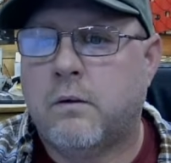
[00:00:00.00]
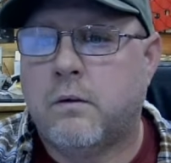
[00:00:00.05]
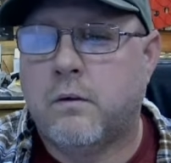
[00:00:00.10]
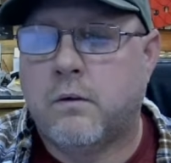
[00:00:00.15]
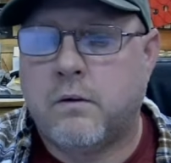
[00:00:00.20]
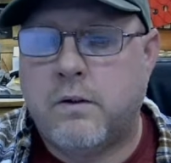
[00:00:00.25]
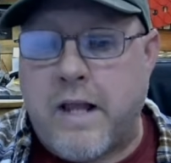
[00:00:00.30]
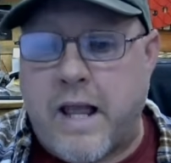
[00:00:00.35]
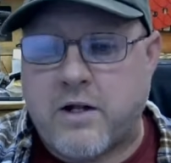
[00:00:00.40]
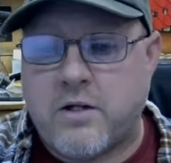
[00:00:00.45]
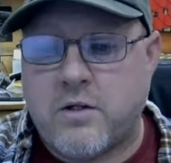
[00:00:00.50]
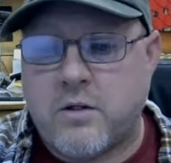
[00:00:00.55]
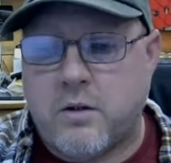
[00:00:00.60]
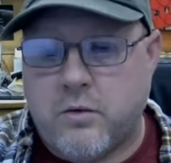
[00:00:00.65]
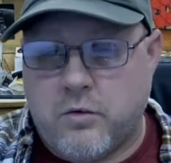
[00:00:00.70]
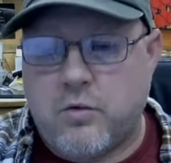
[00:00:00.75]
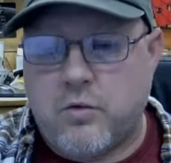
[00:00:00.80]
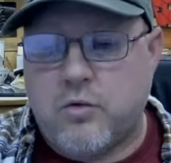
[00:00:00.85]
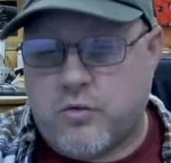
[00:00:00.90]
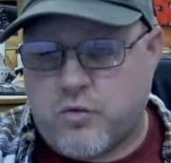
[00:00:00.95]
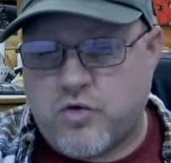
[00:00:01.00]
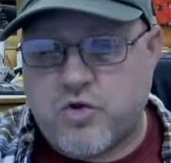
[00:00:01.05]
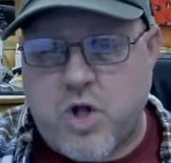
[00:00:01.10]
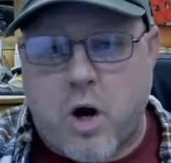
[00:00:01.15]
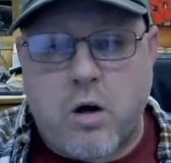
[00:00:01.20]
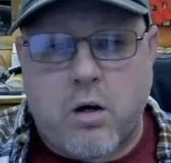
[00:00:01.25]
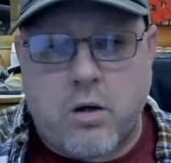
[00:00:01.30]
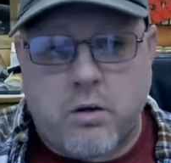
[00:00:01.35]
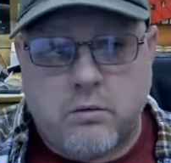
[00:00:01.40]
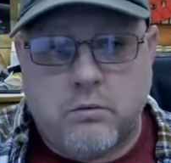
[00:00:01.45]
Yeah,
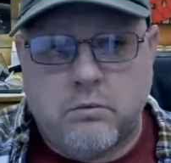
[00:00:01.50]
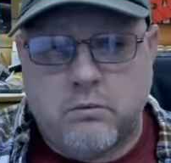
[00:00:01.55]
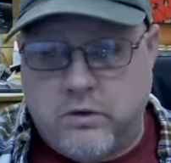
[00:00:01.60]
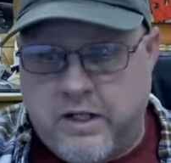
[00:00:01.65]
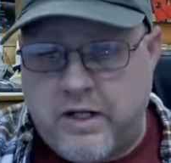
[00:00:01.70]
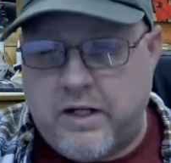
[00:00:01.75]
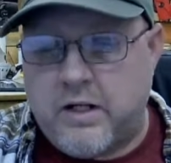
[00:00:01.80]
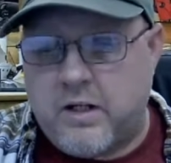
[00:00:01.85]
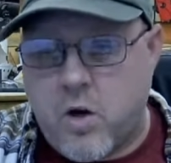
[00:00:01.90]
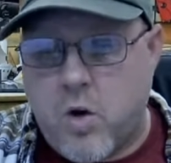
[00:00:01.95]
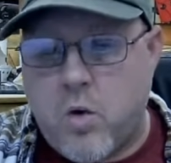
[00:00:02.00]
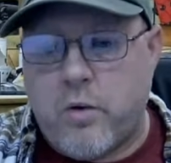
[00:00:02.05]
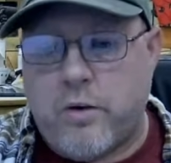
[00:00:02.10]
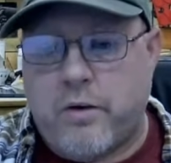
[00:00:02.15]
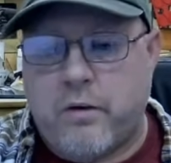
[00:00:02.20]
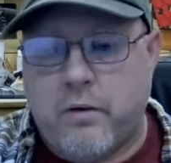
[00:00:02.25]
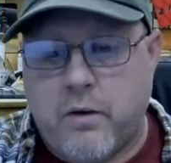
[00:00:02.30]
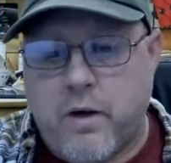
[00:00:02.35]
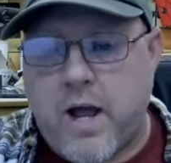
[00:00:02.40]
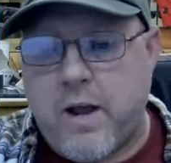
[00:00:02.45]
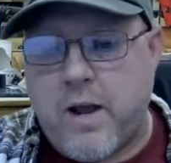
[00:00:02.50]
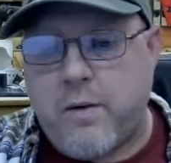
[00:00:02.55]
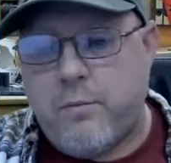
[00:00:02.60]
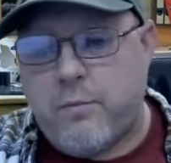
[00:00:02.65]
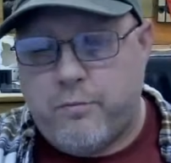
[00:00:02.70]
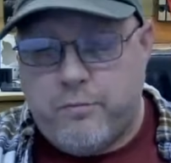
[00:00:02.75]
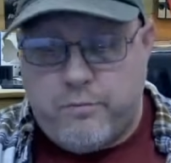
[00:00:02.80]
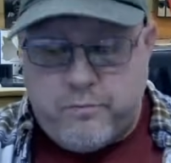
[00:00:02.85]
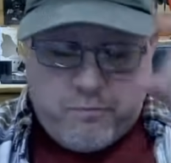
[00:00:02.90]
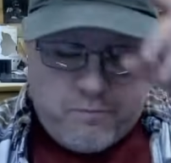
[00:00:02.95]
get it going.
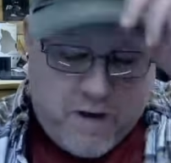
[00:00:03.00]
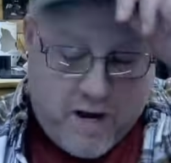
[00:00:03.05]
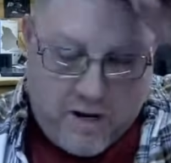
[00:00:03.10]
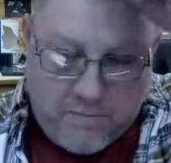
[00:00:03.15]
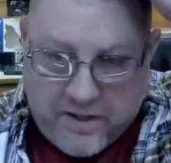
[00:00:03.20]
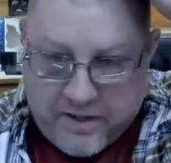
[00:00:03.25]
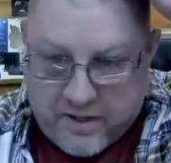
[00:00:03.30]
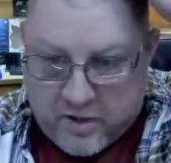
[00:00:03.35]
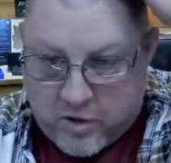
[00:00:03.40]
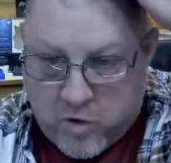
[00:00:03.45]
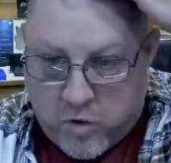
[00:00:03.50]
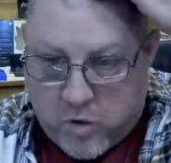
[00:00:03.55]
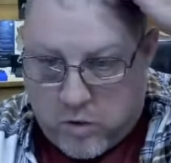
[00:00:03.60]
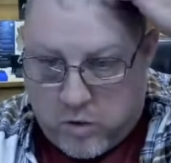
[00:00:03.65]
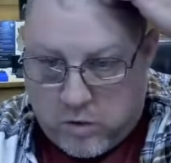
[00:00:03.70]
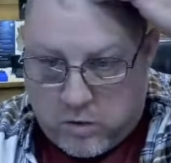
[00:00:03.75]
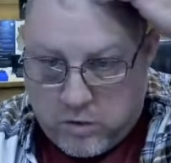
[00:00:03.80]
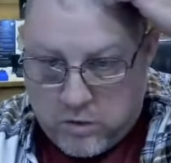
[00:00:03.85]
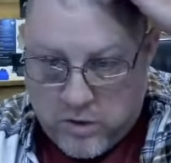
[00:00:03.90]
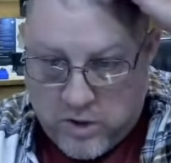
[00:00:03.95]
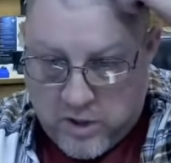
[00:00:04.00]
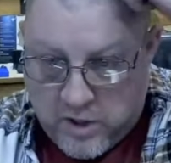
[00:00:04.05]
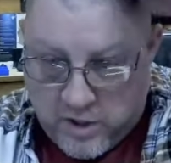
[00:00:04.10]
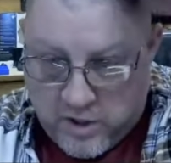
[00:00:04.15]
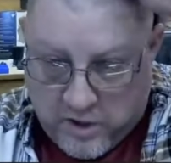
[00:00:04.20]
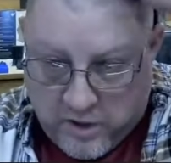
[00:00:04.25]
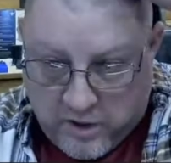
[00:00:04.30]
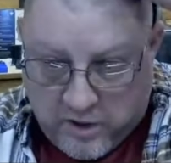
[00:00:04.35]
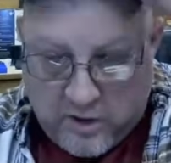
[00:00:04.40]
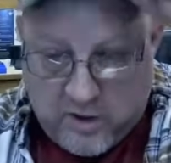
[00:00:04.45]
I made a goal
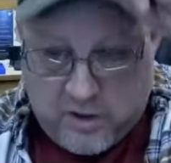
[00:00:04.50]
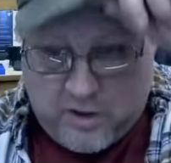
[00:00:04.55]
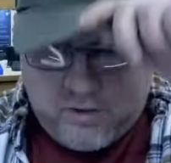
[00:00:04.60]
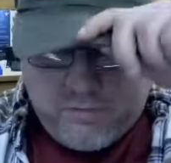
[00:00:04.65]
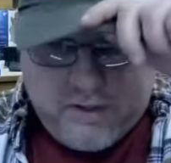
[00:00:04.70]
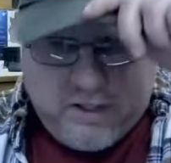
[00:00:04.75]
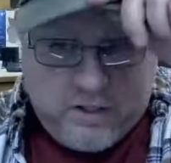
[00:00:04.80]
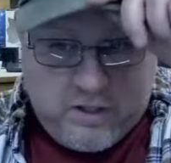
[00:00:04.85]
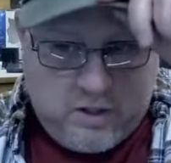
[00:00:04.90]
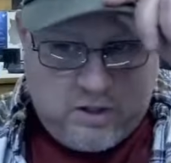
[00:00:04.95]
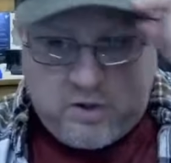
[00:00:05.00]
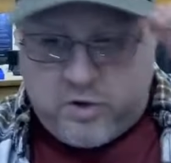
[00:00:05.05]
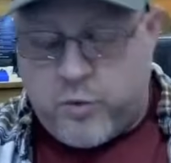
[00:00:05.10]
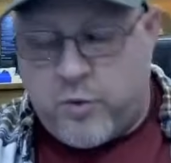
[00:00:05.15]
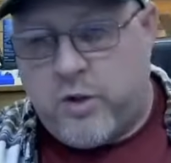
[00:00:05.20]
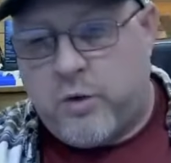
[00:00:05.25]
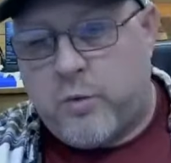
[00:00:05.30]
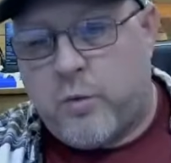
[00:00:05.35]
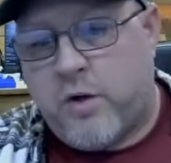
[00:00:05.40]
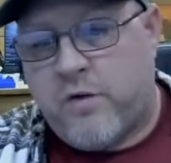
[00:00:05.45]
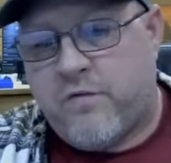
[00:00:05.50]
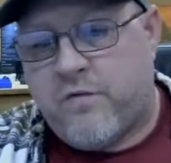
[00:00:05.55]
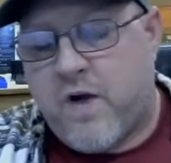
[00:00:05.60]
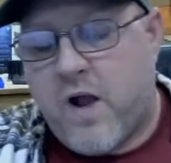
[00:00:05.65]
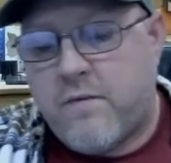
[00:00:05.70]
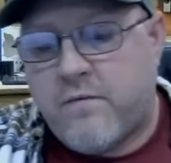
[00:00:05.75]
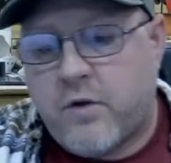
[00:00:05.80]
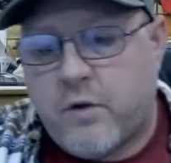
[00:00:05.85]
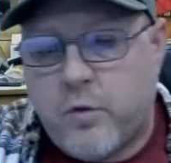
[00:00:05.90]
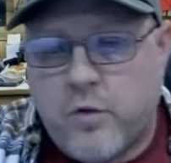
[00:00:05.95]
in the beginning of
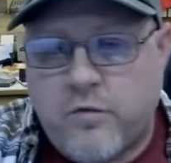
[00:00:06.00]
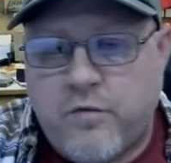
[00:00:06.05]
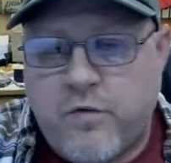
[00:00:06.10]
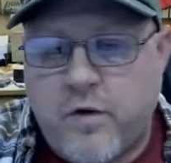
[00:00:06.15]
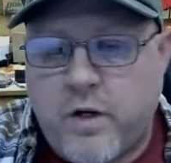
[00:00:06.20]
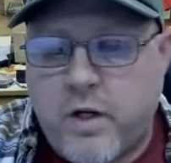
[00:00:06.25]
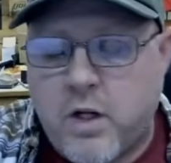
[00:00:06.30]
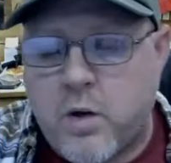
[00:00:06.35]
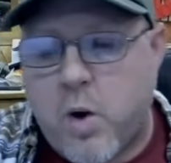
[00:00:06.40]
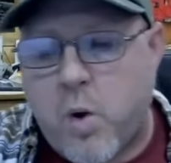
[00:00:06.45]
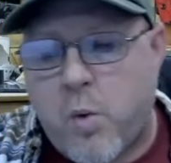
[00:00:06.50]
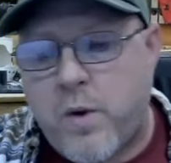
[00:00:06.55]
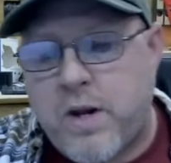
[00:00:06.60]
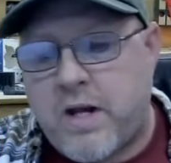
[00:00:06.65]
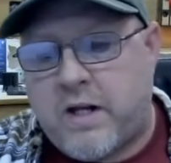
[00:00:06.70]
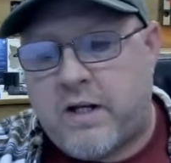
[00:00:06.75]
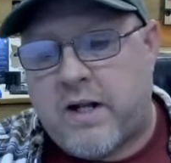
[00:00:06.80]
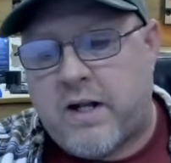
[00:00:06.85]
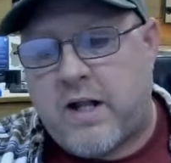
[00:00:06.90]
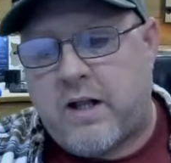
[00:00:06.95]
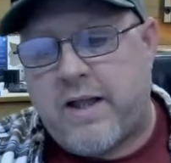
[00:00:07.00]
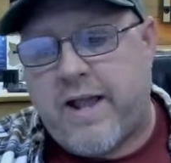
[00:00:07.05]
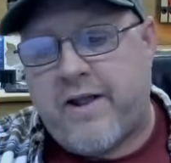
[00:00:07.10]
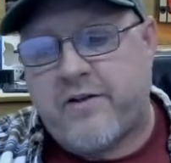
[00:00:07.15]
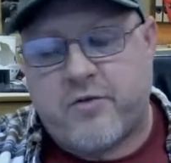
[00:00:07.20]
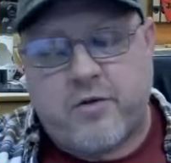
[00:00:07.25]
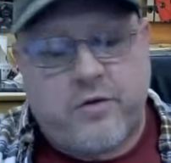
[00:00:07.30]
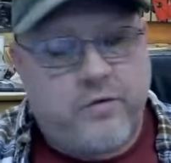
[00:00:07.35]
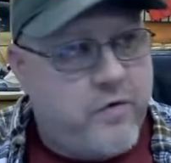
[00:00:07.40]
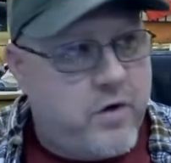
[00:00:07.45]
2025 to do a video a week, and it
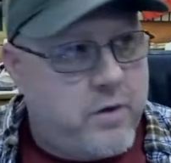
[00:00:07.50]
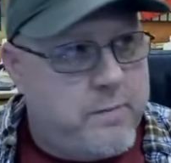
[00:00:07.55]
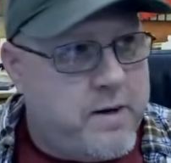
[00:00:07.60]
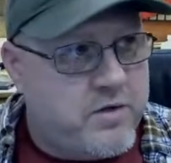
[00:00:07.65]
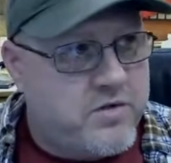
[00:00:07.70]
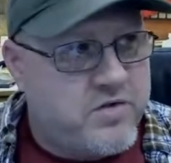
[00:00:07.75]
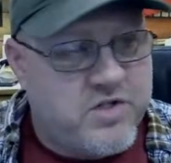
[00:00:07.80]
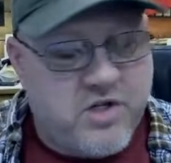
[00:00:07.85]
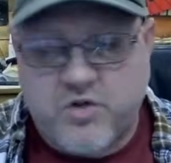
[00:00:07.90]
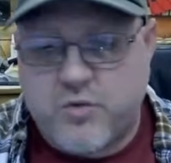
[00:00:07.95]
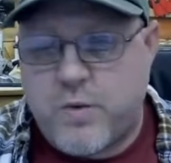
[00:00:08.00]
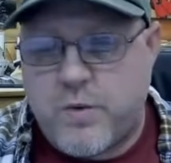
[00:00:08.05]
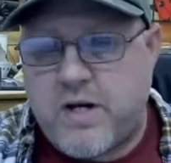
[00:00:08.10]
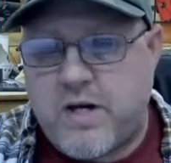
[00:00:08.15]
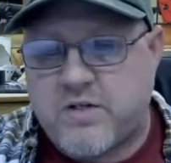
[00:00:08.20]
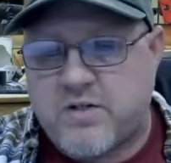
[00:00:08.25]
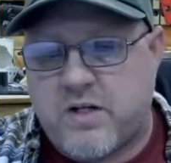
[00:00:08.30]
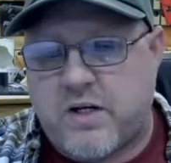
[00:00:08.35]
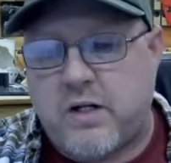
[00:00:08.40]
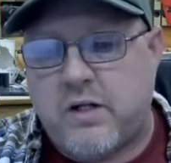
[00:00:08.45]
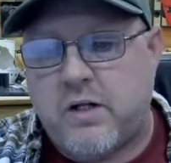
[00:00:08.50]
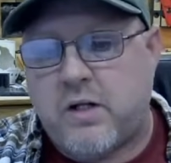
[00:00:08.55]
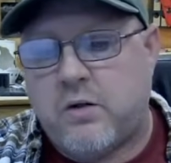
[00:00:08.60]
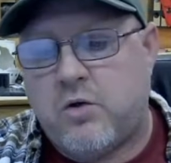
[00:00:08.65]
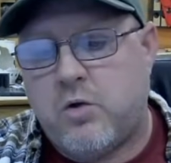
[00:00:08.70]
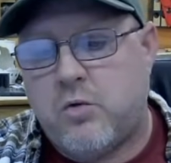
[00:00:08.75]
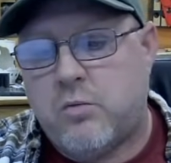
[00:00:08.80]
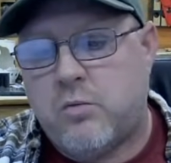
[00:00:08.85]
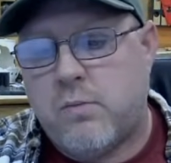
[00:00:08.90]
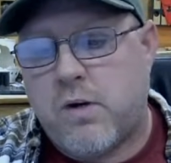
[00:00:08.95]
lasted for about 6 weeks. Then I did
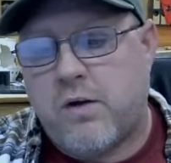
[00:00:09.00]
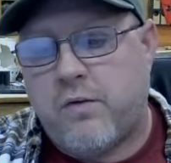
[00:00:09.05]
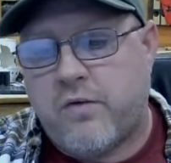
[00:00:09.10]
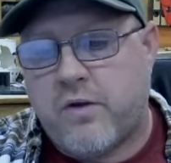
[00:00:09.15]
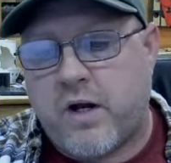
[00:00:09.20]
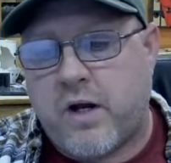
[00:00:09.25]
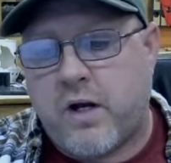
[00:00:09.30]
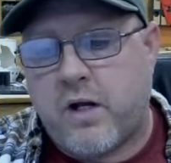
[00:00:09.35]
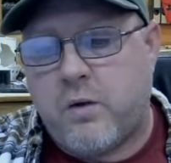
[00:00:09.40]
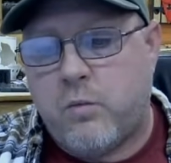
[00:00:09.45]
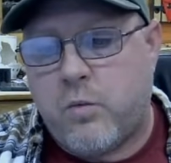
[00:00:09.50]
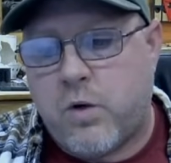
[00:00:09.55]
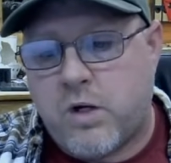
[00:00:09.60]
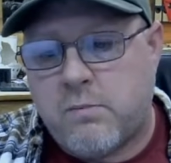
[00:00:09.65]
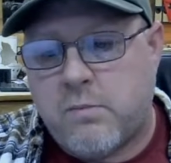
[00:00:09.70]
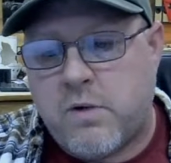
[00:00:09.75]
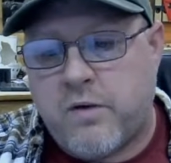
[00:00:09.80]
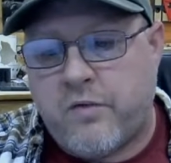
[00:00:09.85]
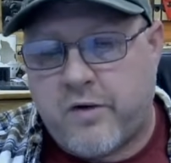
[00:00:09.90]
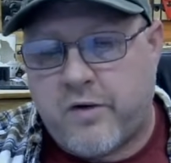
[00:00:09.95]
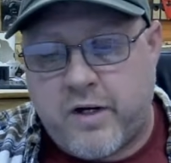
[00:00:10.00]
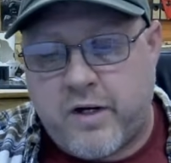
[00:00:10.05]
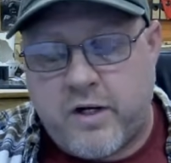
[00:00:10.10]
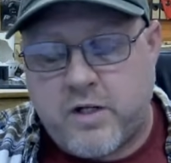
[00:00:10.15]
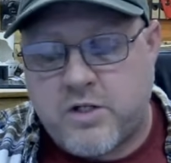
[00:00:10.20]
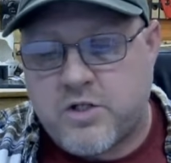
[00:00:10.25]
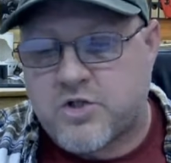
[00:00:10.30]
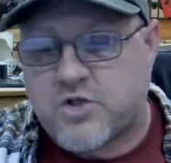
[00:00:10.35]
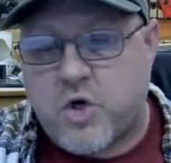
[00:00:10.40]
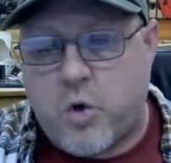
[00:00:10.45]
2 a month, and I did 1 a month, and then
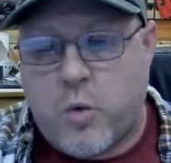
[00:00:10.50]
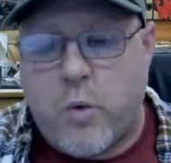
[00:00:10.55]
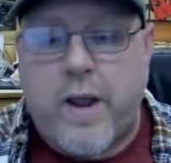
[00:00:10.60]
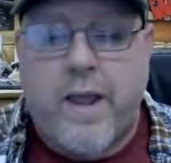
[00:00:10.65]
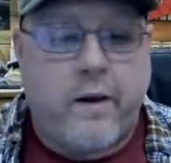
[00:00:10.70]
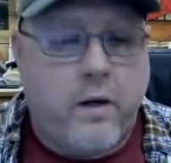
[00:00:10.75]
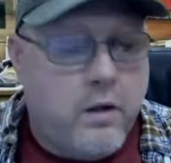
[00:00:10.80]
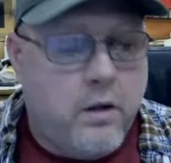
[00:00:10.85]
it just quit